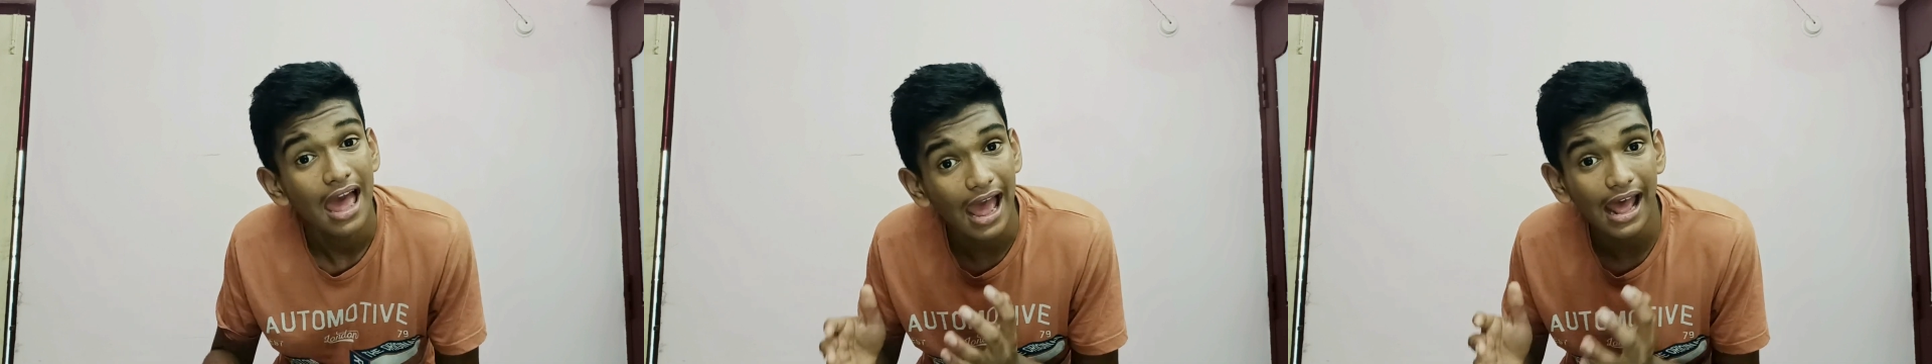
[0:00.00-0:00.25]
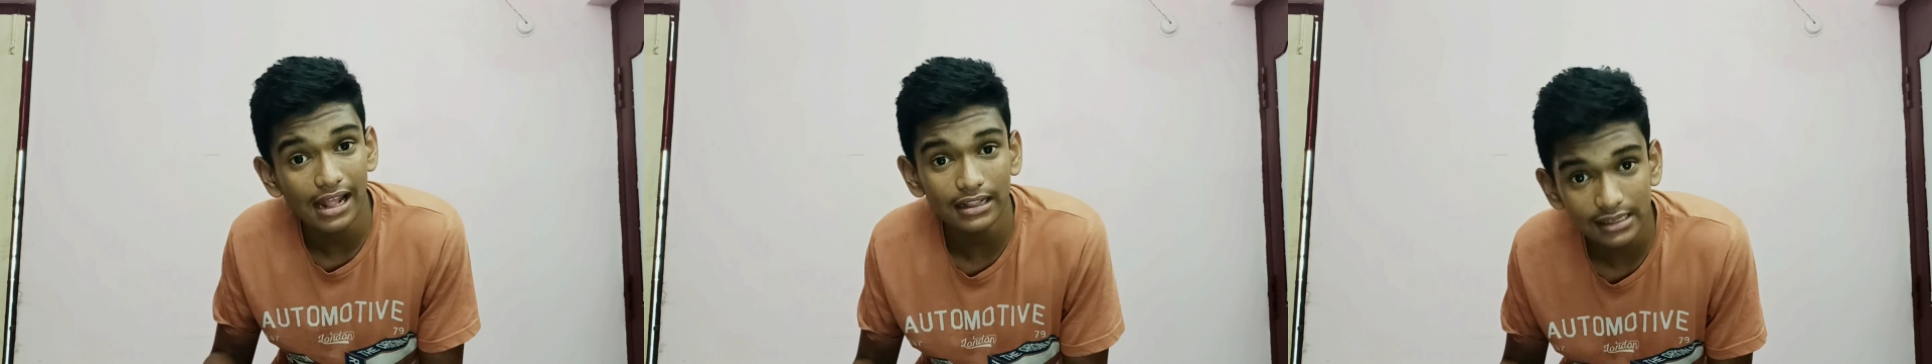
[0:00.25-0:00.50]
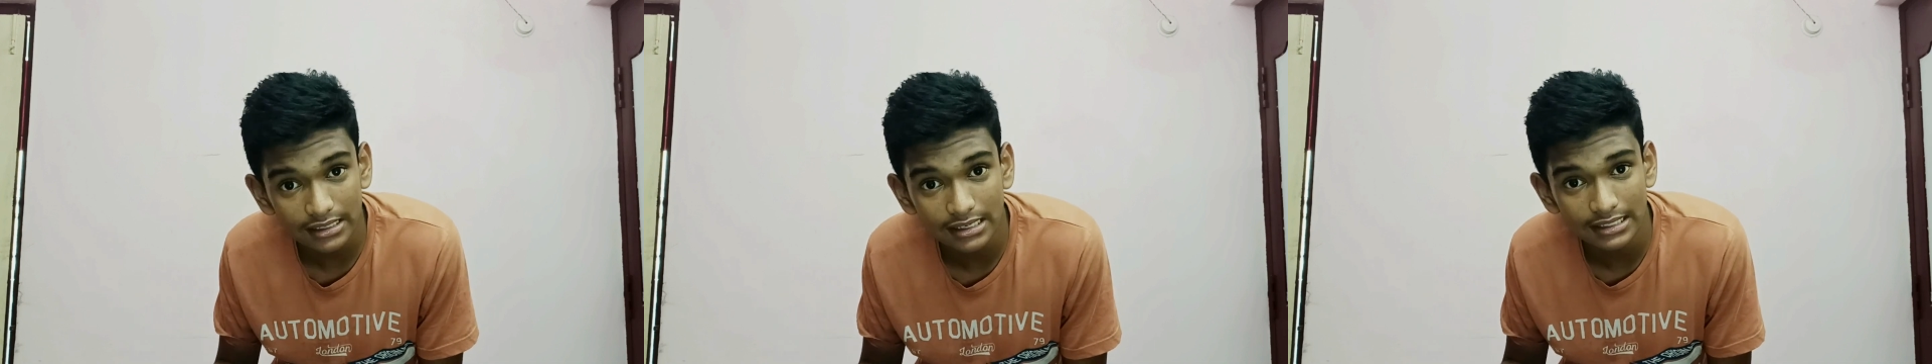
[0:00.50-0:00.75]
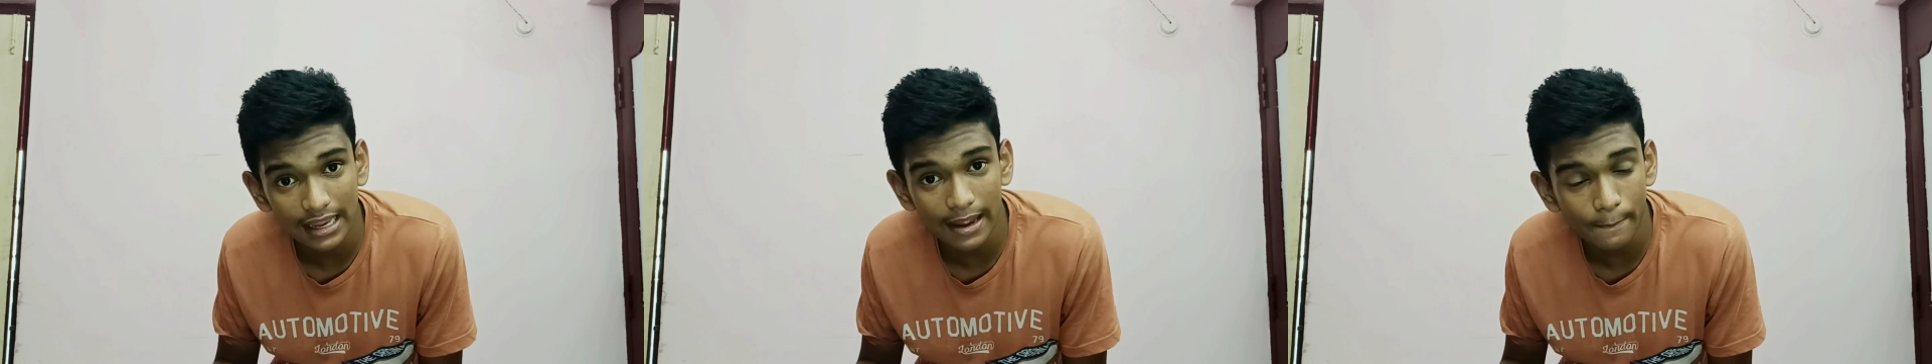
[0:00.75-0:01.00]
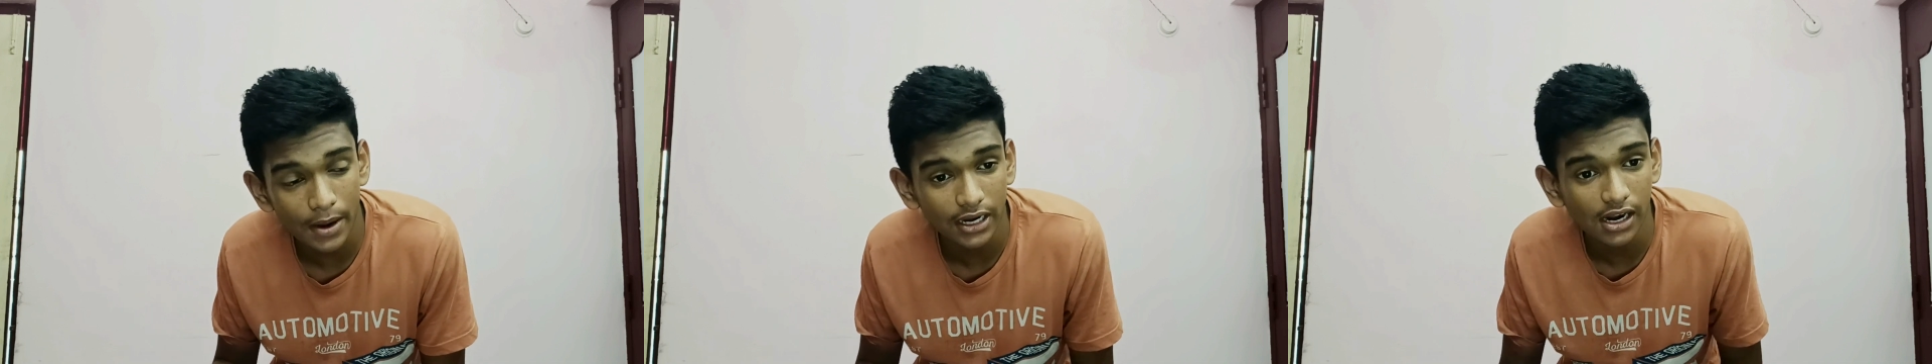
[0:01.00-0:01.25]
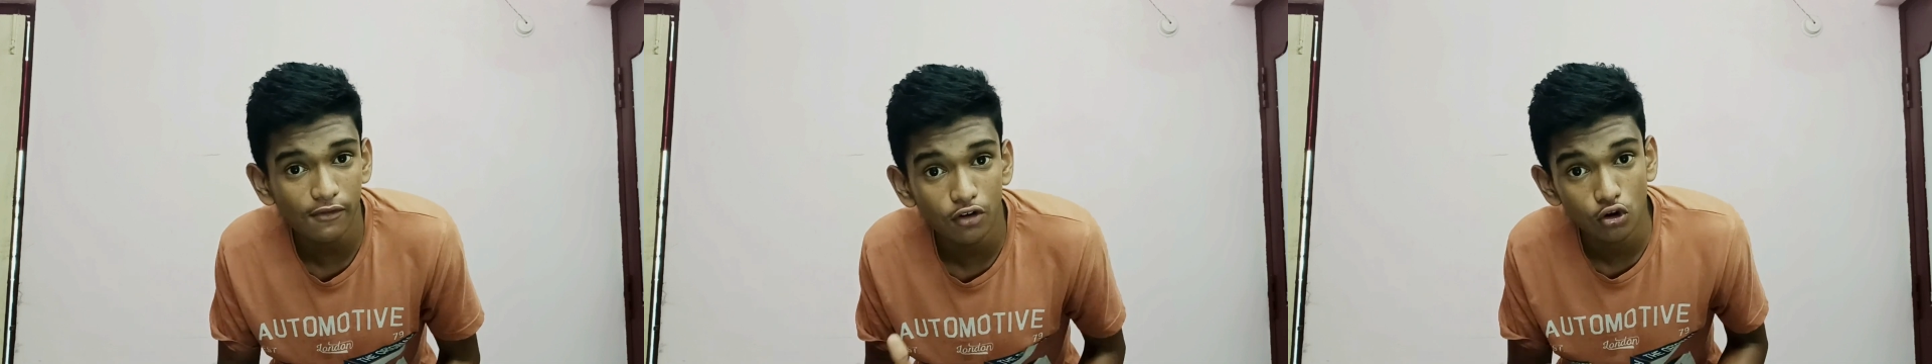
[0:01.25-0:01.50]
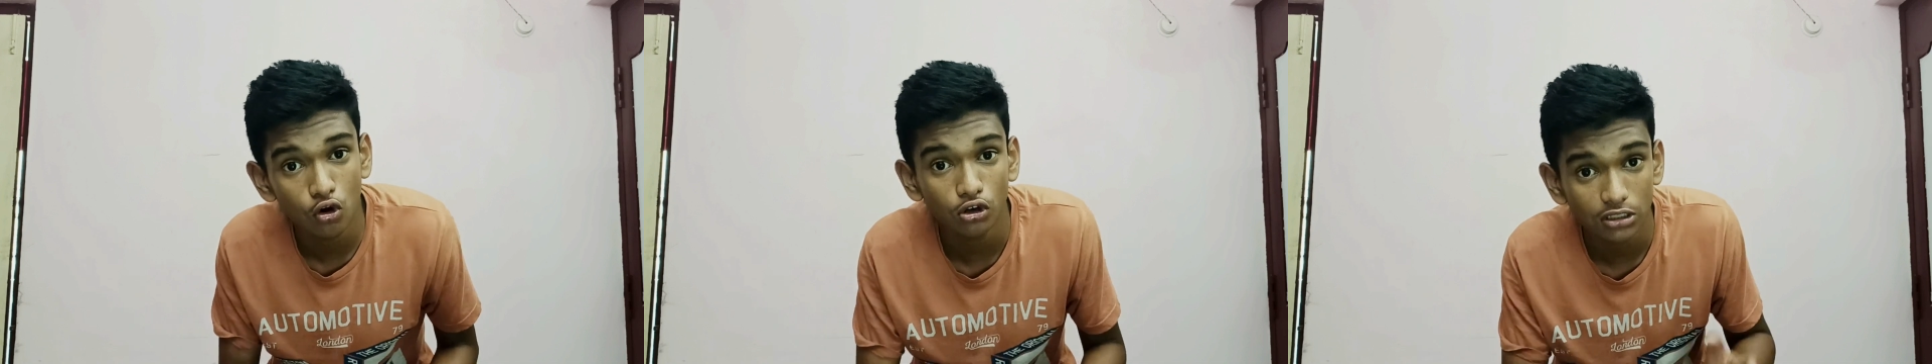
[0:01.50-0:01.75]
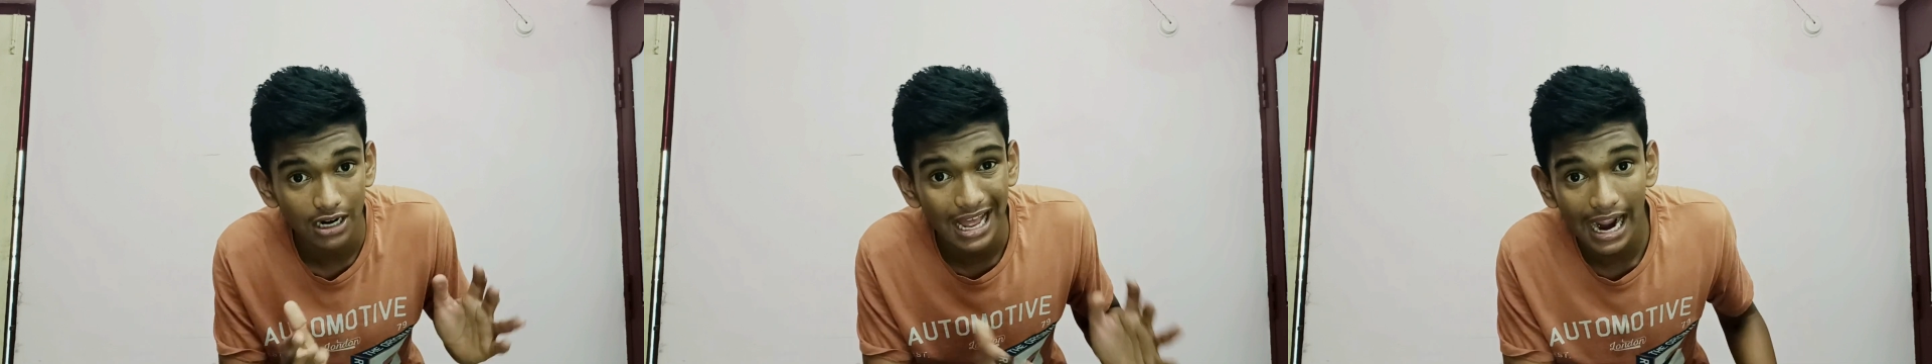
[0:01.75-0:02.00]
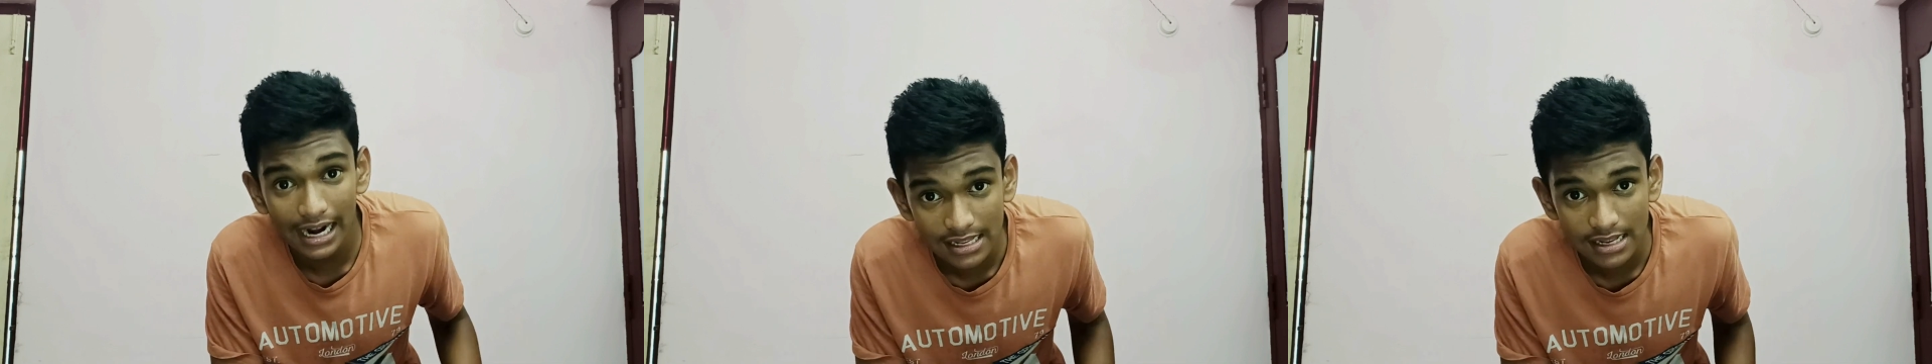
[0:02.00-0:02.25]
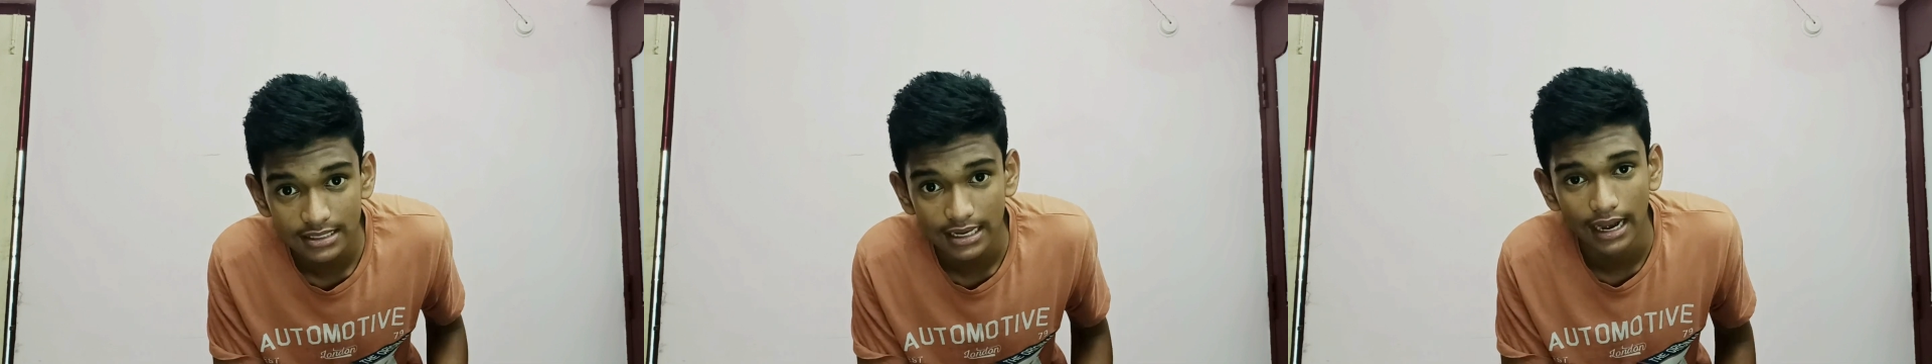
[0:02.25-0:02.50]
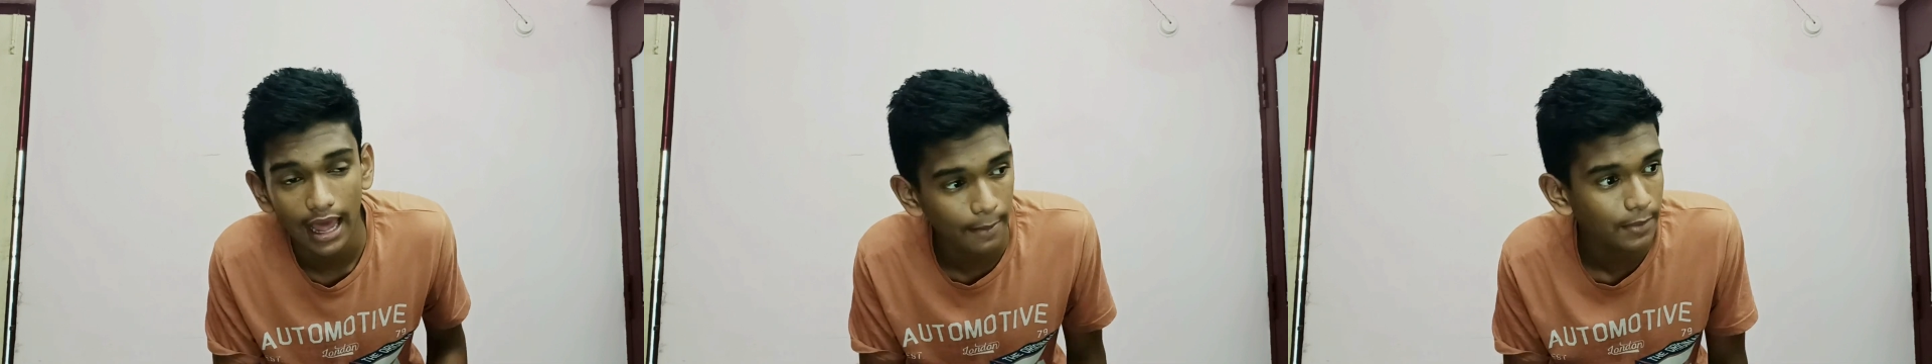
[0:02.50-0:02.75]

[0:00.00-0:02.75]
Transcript: and this the same matter will goes on another side,